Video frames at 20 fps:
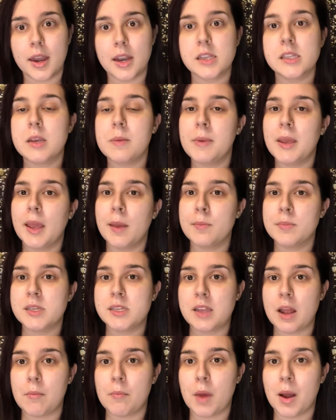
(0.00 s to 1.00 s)
And as I became a
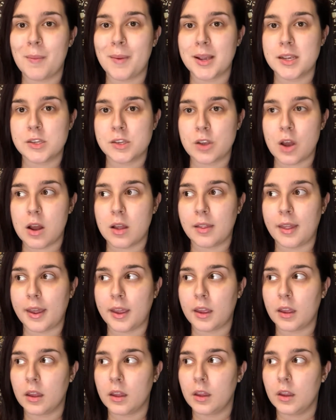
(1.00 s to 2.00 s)
stepmom, I saw,
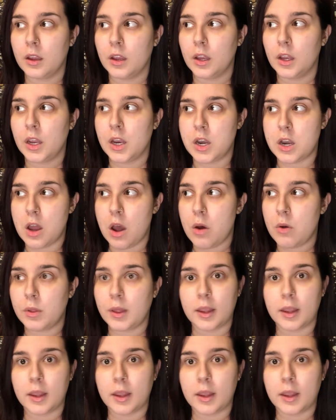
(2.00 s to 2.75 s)
like, no,